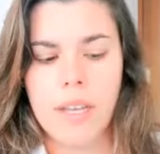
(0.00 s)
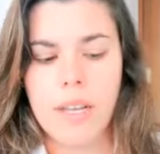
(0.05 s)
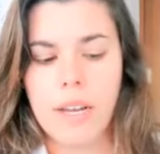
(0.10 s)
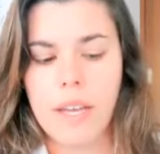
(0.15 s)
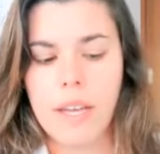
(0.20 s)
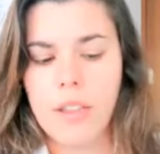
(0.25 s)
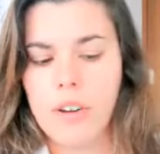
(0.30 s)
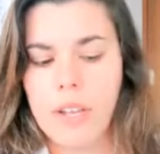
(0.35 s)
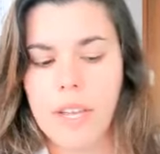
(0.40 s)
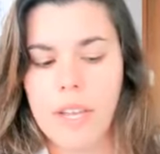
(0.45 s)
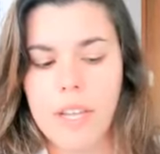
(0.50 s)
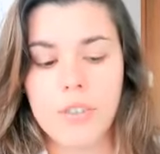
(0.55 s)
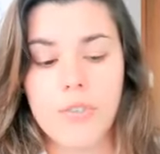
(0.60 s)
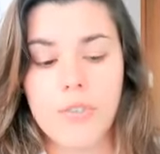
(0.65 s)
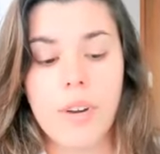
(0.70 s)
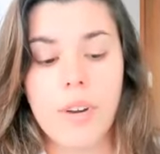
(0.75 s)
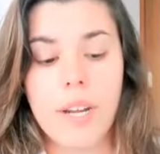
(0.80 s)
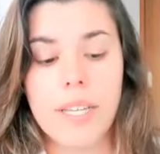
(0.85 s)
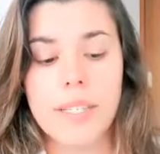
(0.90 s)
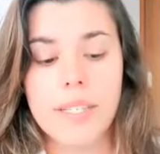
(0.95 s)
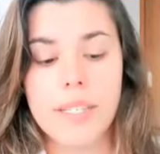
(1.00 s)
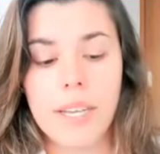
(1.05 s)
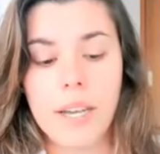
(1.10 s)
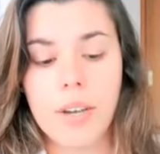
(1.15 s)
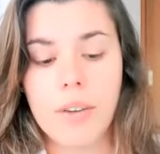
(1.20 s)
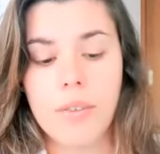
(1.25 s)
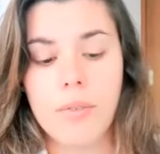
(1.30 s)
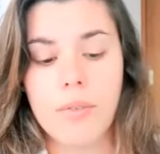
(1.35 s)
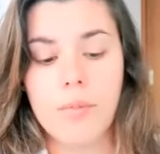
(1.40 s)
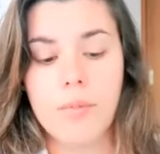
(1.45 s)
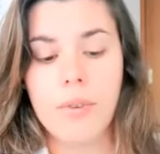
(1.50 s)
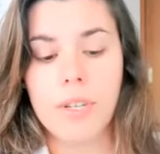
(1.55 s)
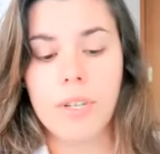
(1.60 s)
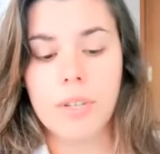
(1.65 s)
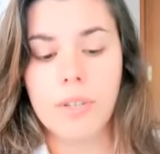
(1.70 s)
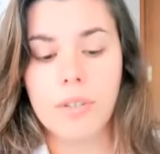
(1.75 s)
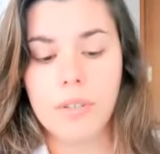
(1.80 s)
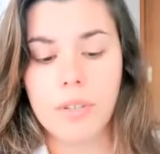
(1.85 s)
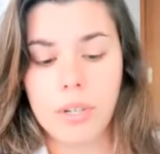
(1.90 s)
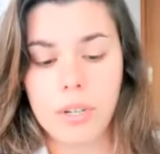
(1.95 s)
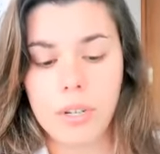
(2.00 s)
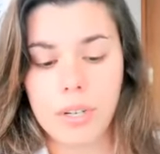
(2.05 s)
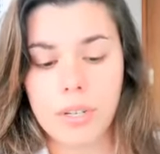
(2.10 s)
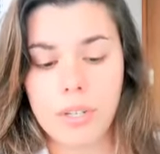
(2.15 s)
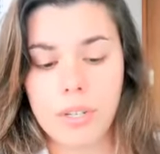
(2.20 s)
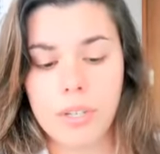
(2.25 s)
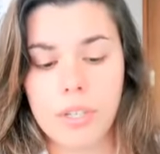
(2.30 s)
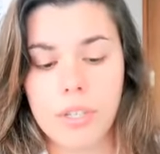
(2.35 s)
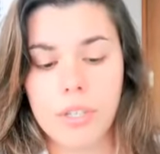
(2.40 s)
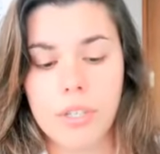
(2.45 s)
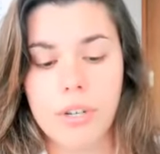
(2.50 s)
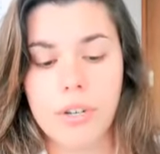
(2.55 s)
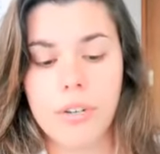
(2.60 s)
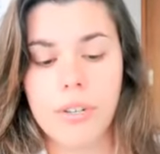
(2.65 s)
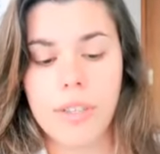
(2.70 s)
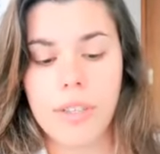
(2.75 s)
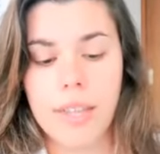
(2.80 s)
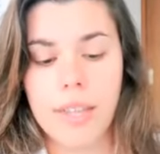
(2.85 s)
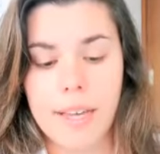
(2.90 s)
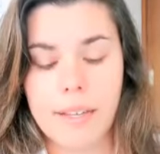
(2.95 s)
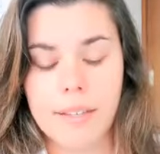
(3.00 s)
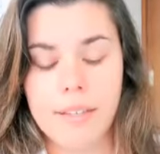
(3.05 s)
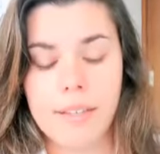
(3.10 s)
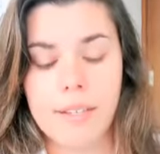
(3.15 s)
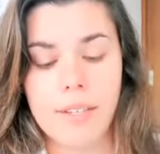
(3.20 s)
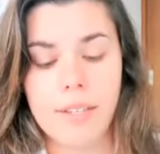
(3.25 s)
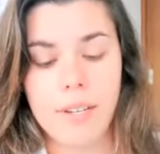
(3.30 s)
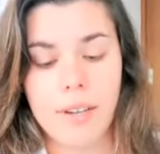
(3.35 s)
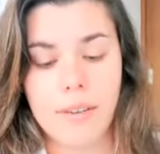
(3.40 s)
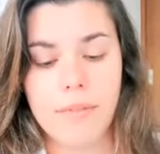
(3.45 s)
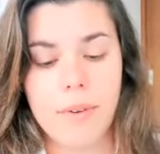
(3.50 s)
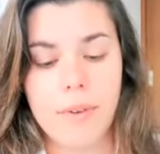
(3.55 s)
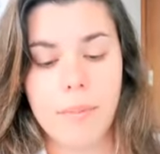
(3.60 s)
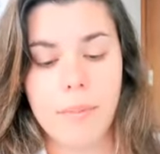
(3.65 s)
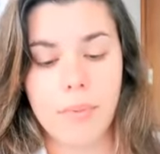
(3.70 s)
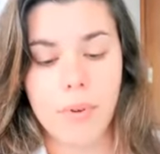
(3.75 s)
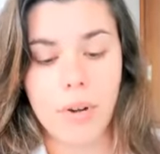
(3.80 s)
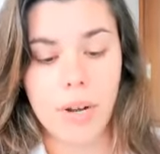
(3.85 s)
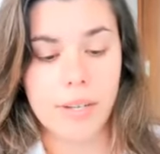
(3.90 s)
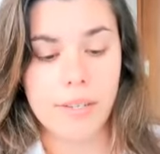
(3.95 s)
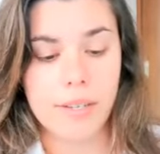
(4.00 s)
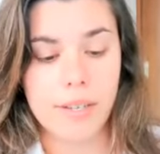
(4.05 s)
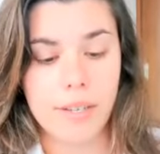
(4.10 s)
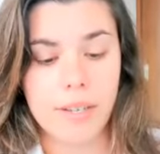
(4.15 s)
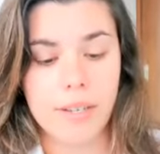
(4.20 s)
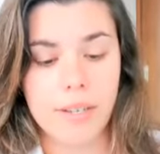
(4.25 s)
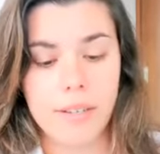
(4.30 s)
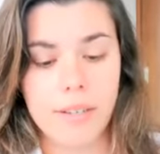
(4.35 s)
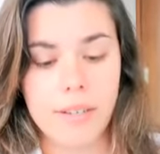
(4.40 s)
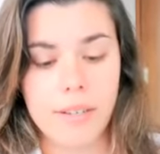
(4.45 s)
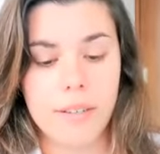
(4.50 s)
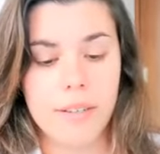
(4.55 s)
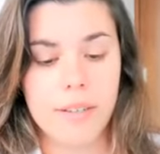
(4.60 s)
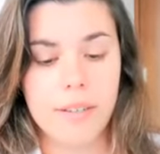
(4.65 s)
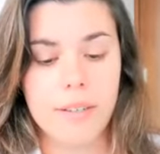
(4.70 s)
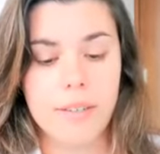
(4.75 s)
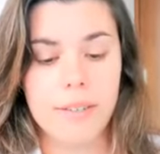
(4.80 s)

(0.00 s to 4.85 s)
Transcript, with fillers: In either case, write down what you learned during that discovery process.